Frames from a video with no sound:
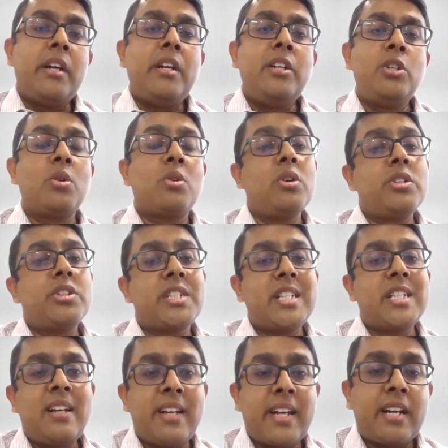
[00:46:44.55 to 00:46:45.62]
you could
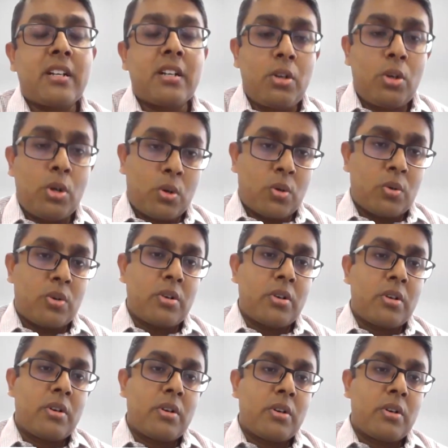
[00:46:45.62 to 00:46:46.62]
still get a loan